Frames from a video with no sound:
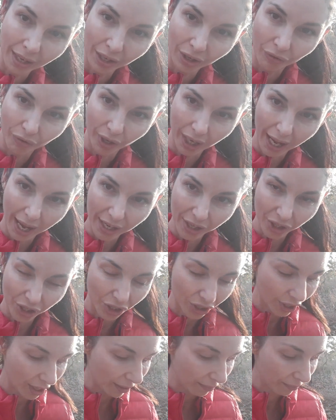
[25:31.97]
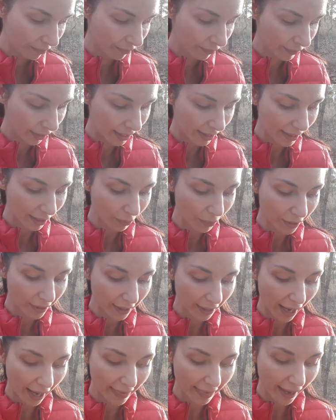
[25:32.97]
in a relationship, someone
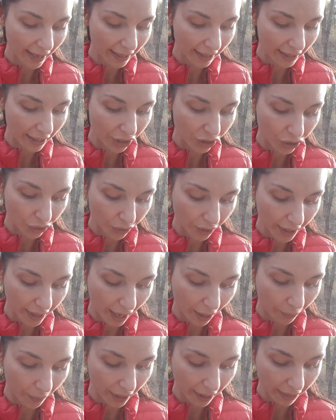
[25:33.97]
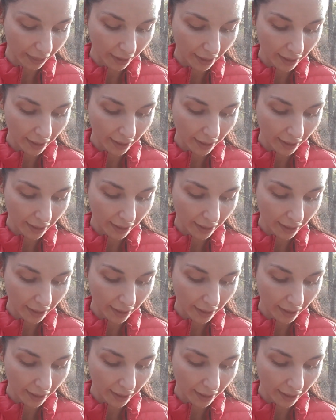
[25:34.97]
that they can enjoy that with.